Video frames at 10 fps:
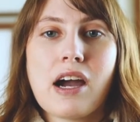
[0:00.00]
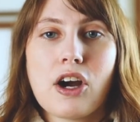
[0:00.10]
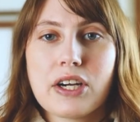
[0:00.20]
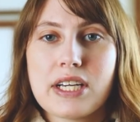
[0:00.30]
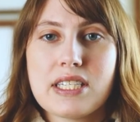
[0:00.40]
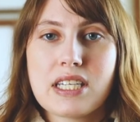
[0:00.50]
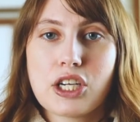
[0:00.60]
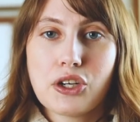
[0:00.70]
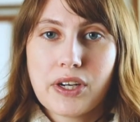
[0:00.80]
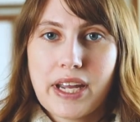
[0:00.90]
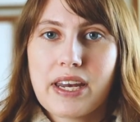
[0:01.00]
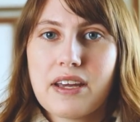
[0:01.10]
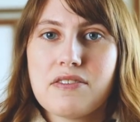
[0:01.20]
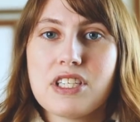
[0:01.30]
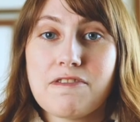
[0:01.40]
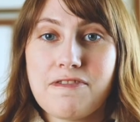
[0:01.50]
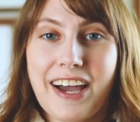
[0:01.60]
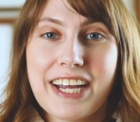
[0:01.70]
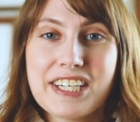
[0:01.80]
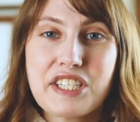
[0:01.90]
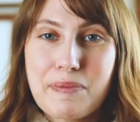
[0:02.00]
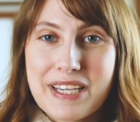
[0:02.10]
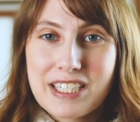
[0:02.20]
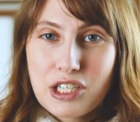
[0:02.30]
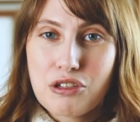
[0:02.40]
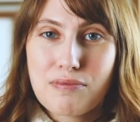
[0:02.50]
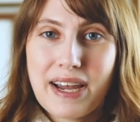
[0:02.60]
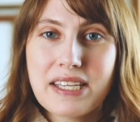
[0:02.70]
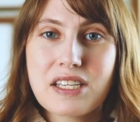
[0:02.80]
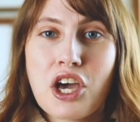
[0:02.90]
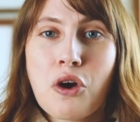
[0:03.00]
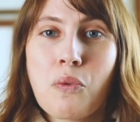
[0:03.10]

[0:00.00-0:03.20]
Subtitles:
artists and creatives to find spaces to rent.